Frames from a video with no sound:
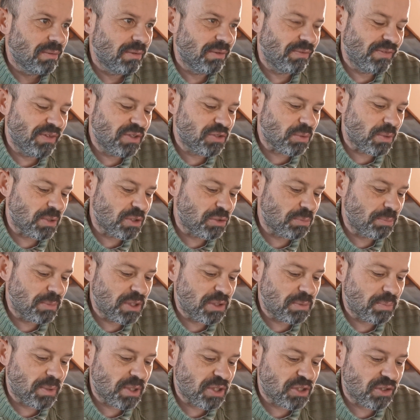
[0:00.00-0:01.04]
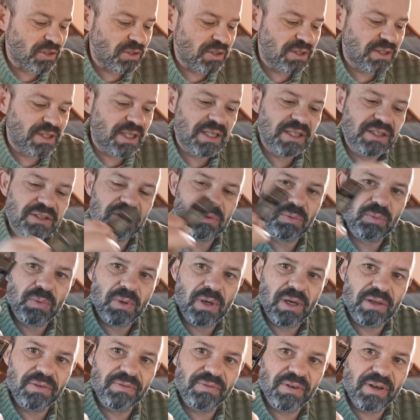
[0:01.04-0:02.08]
But this one's a bit special. It has a
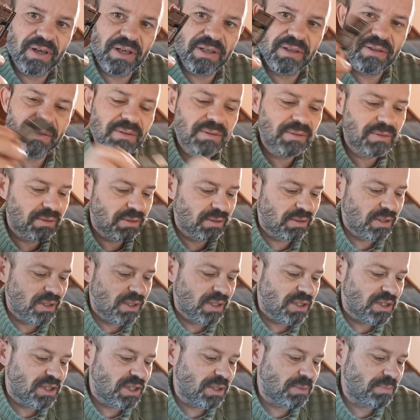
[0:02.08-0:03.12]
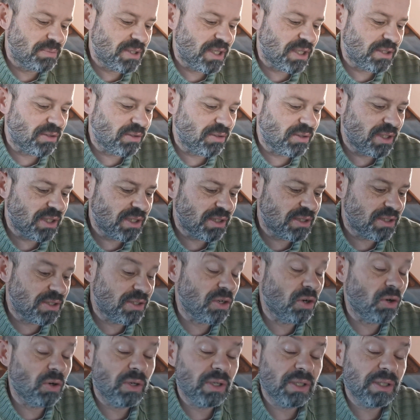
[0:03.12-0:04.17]
Wi-Fi chipset on it,
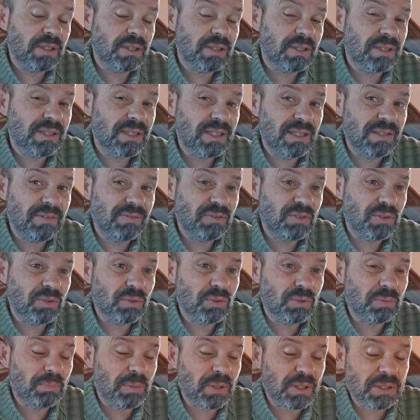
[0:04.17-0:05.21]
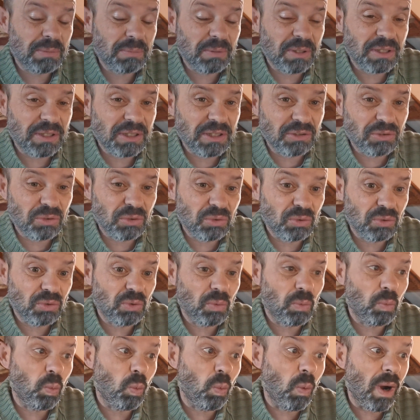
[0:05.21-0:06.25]
so it gives you the possibility to do
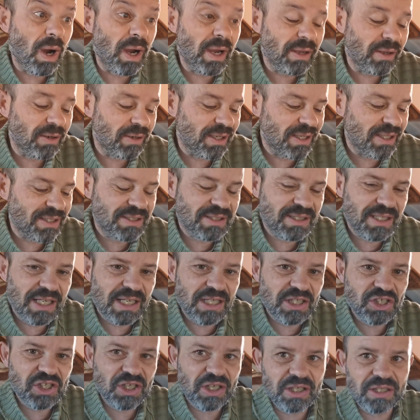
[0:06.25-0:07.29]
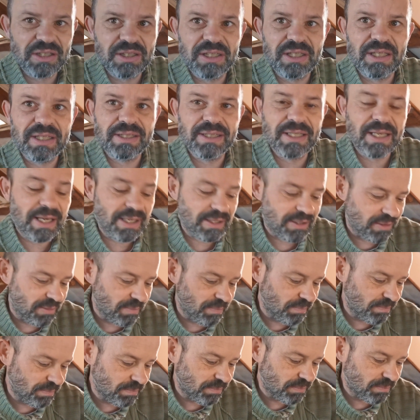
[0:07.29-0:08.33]
the wireless HID
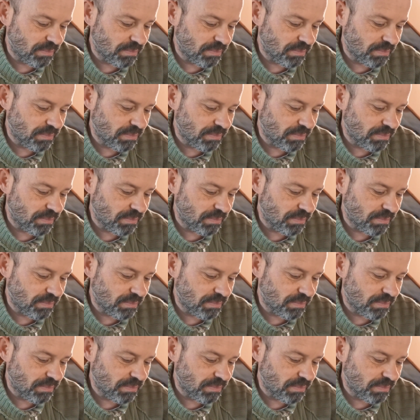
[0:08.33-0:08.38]
attack